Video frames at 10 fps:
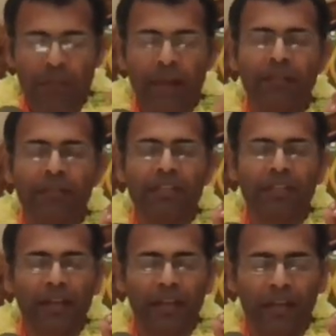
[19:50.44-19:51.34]
Bahi
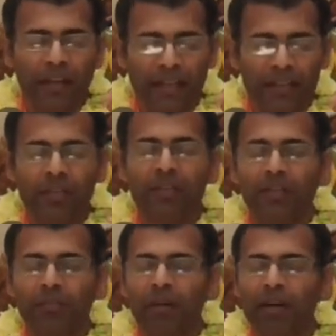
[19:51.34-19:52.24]
means
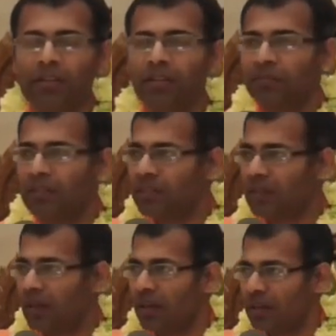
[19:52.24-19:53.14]
external, Prakasha means
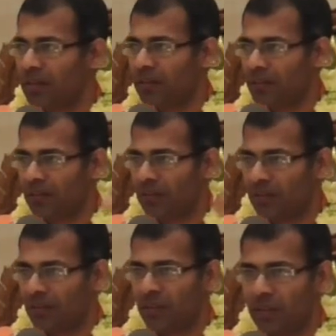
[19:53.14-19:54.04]

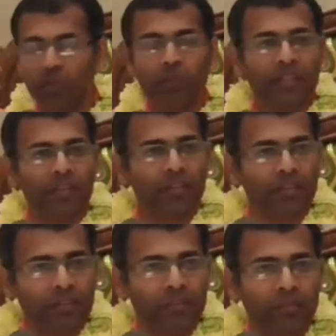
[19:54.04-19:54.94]

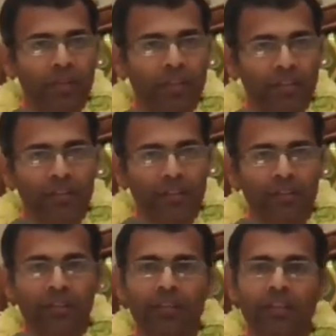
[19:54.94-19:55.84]
illumination, Prakasha.
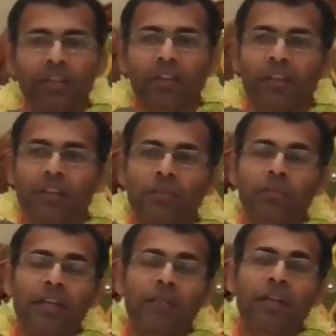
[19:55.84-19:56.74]
So
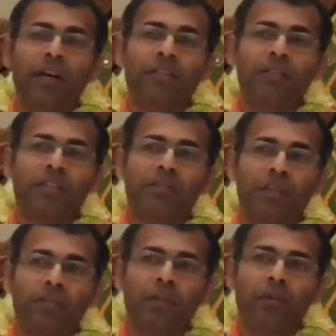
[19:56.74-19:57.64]
Vahi Prakasha means
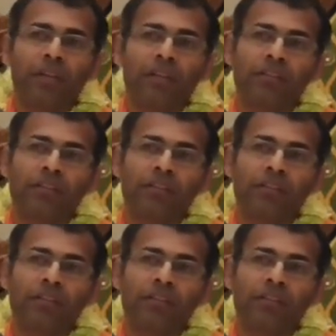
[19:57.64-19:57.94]
people who are